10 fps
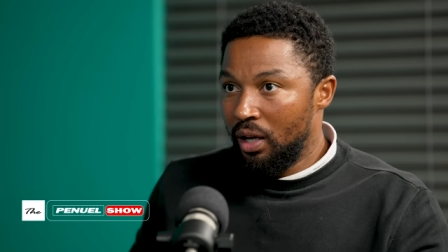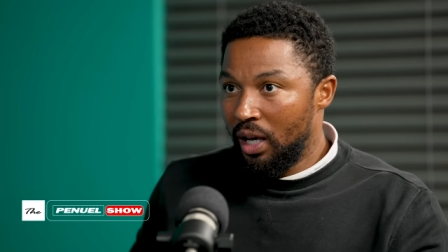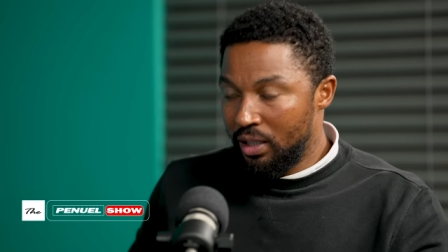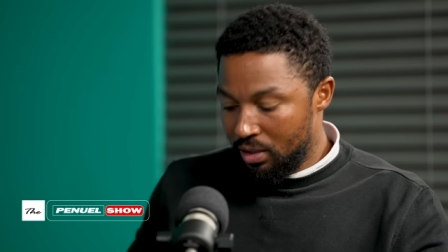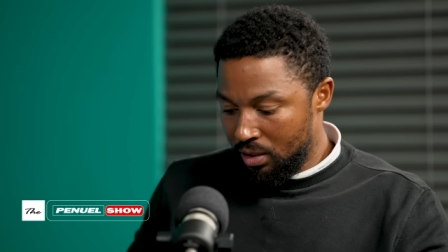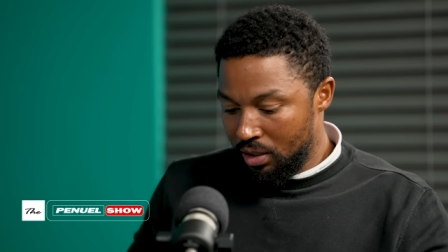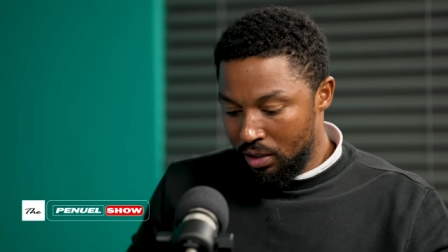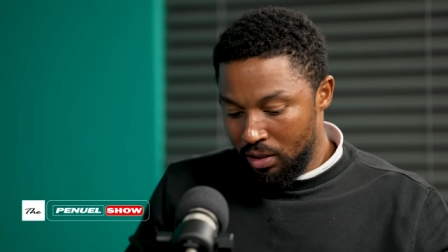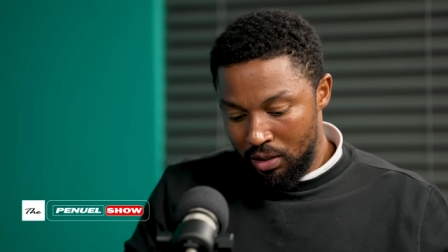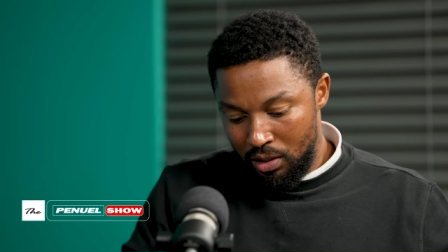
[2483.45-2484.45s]
and
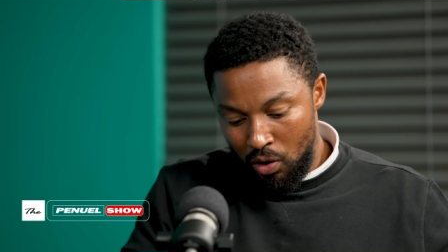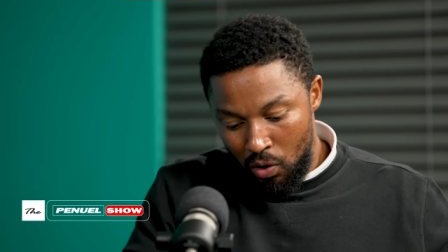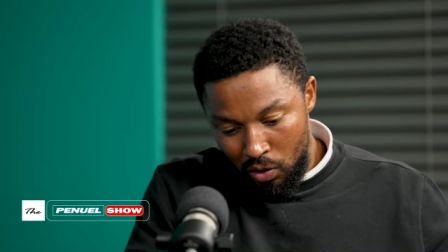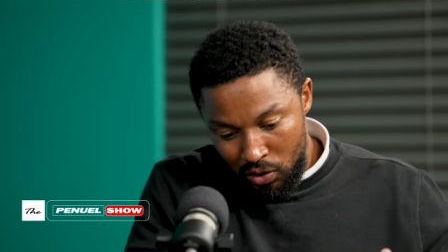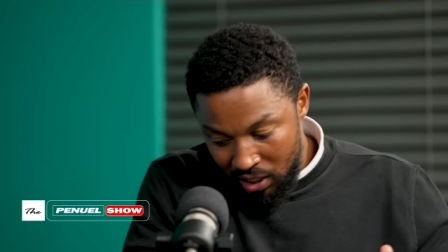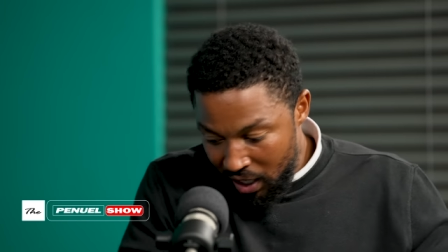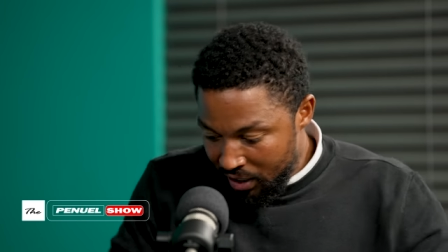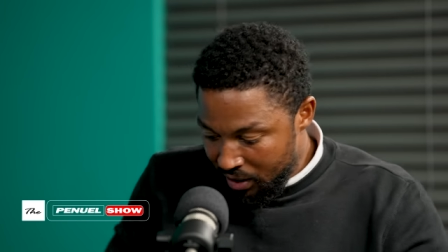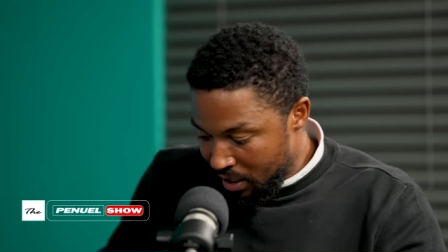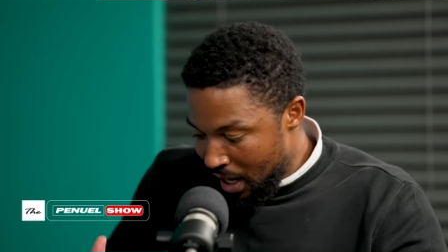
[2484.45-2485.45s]
it
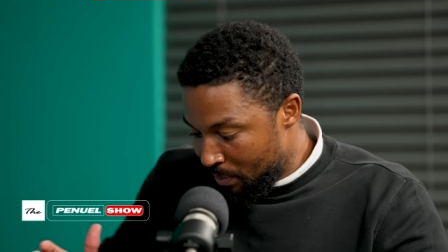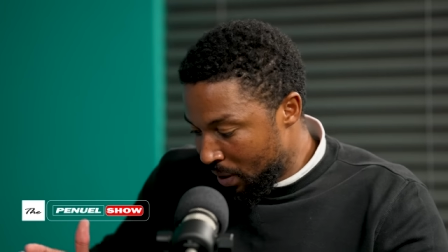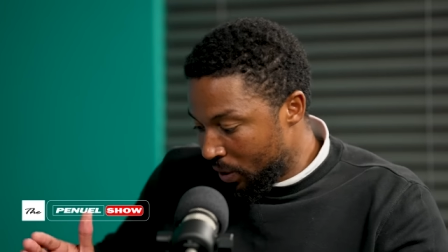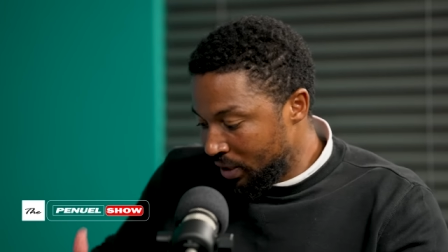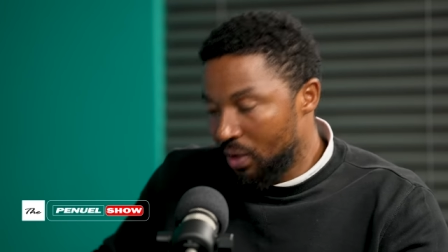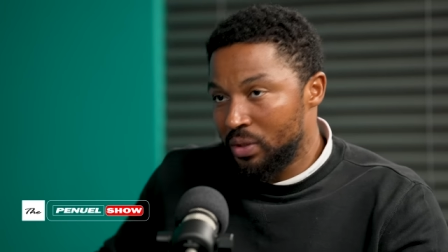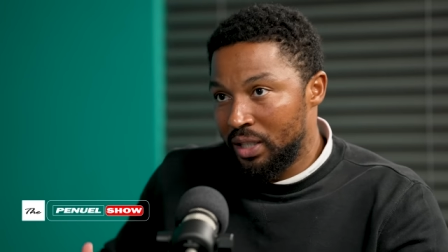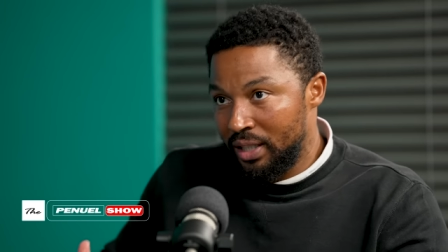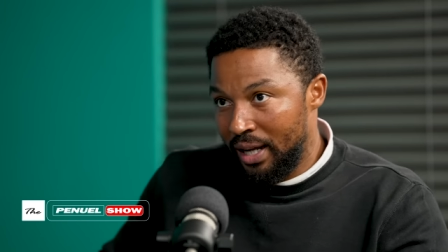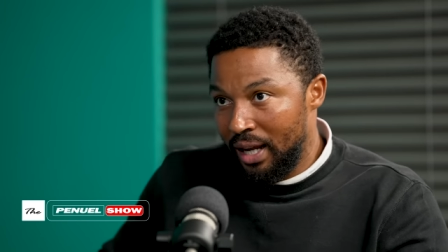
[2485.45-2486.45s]
takes yami
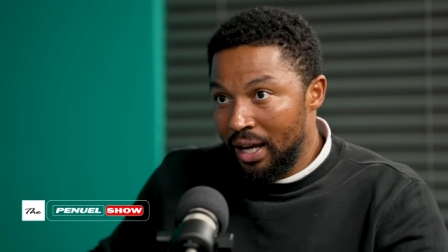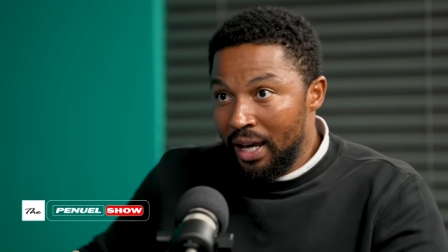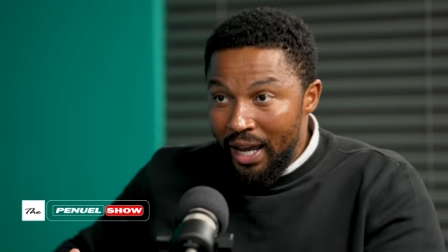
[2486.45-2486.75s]
1,000 yala.